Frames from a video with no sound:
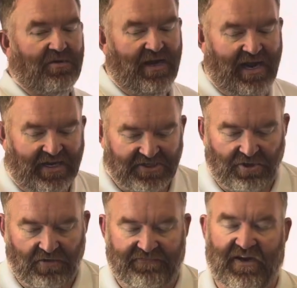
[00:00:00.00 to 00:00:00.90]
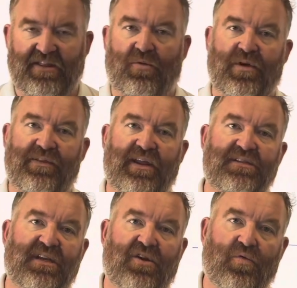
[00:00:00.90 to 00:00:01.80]
going to ask you to find the one that
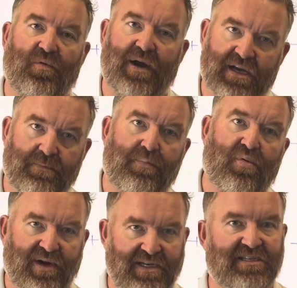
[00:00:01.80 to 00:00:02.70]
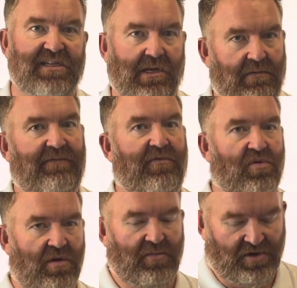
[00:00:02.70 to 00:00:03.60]
is in correct point slope
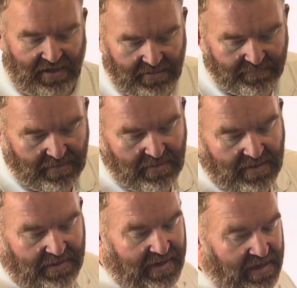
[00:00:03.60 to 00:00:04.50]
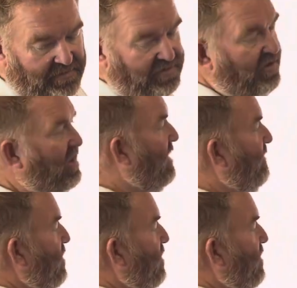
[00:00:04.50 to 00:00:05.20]
form, okay? Now, they're going to give